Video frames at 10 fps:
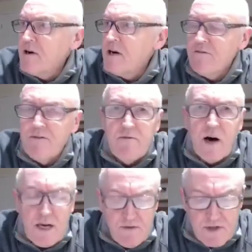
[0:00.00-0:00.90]
for
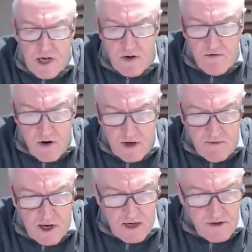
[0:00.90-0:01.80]
virus,
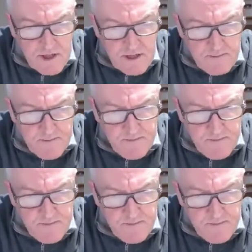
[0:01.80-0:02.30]
coronavirus.